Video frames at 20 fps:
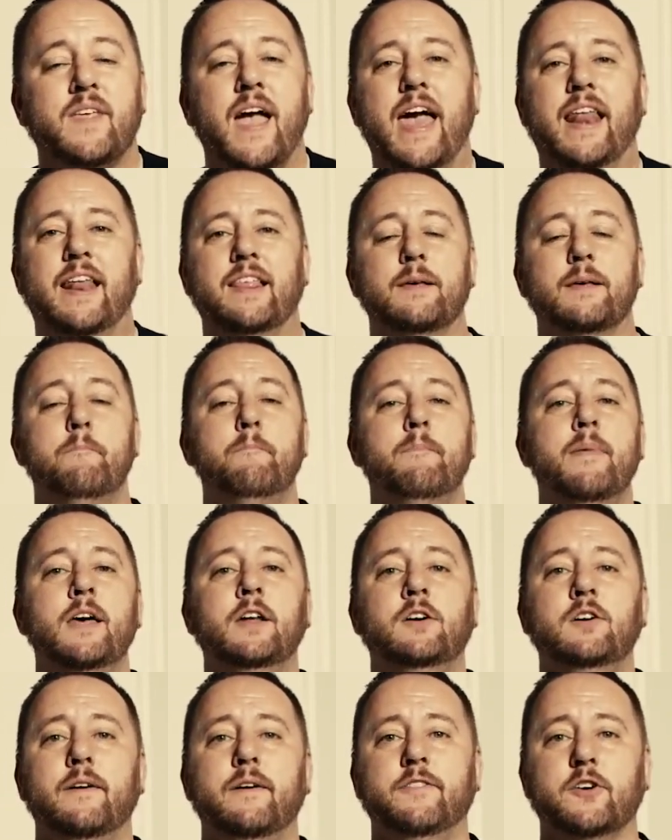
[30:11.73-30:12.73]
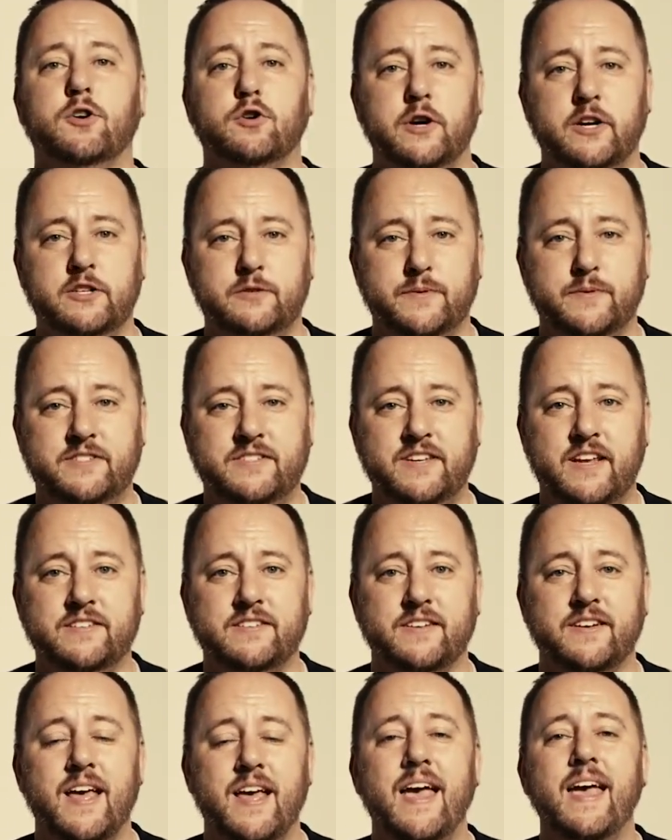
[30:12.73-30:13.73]
And in the middle of the Christmas
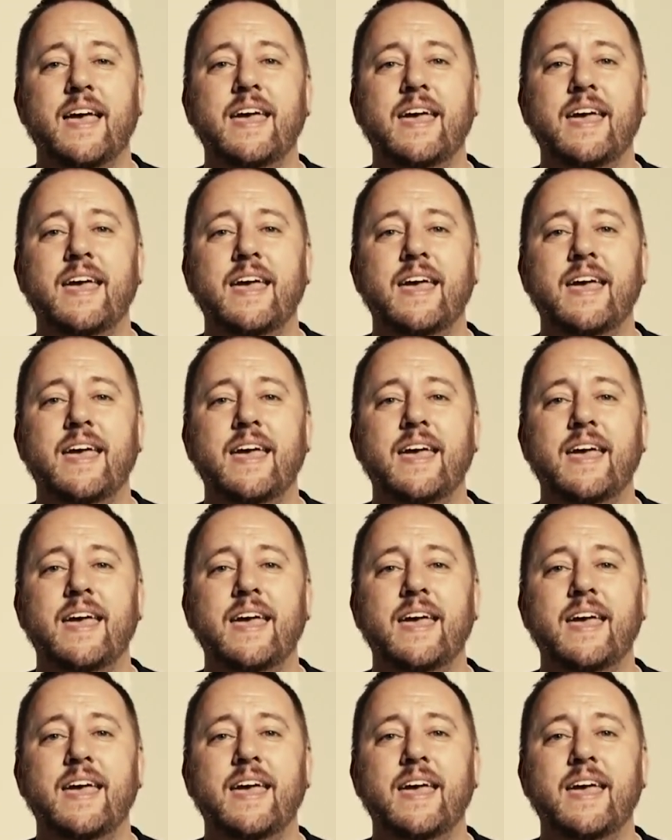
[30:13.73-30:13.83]
season,